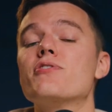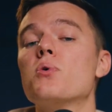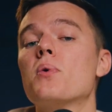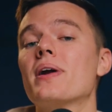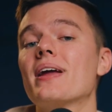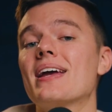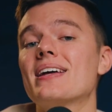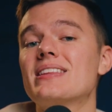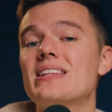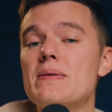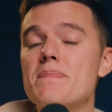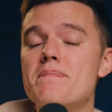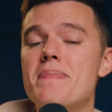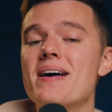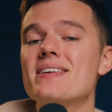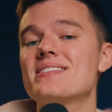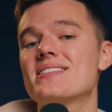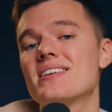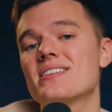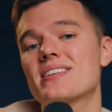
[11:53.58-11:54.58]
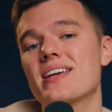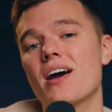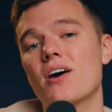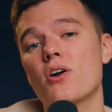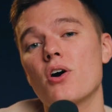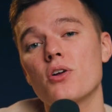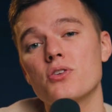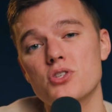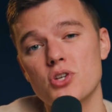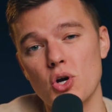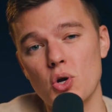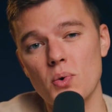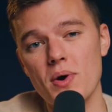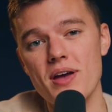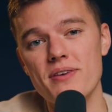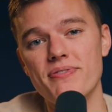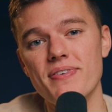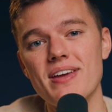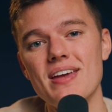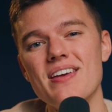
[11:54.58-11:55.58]
you wanna get the best discount on Total
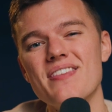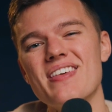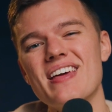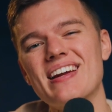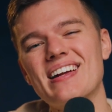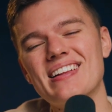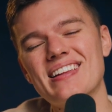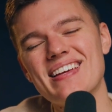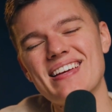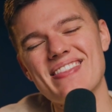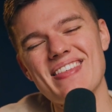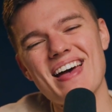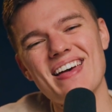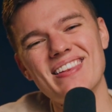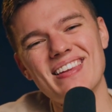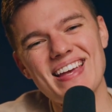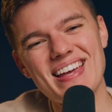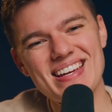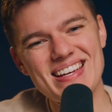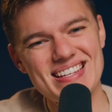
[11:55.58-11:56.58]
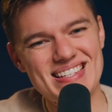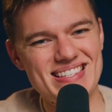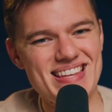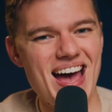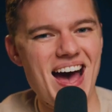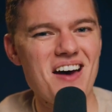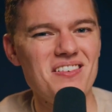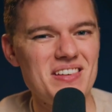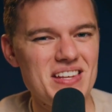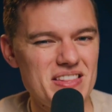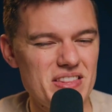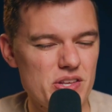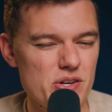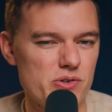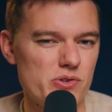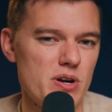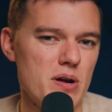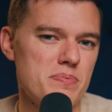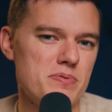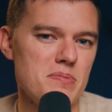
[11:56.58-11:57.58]
AV, then click that link down in the
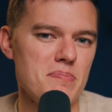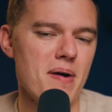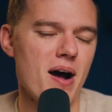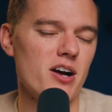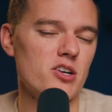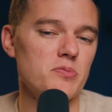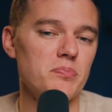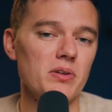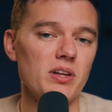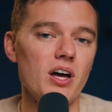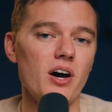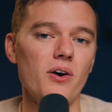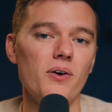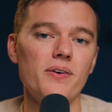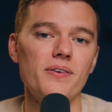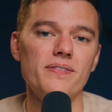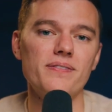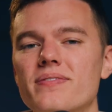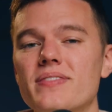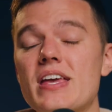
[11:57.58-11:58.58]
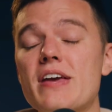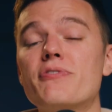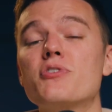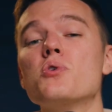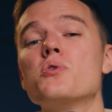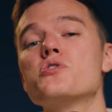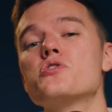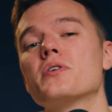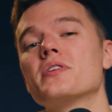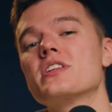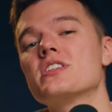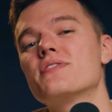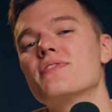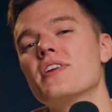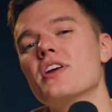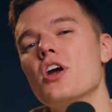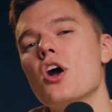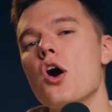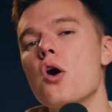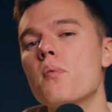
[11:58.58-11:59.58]
description box below. If you enjoyed this
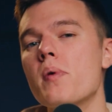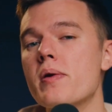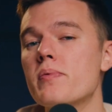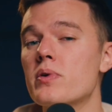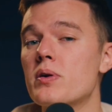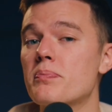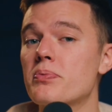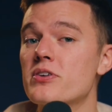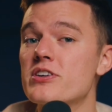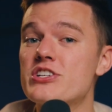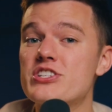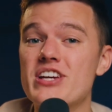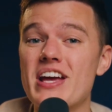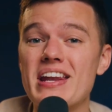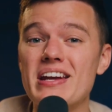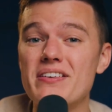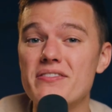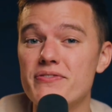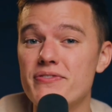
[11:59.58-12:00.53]
video, we would appreciate it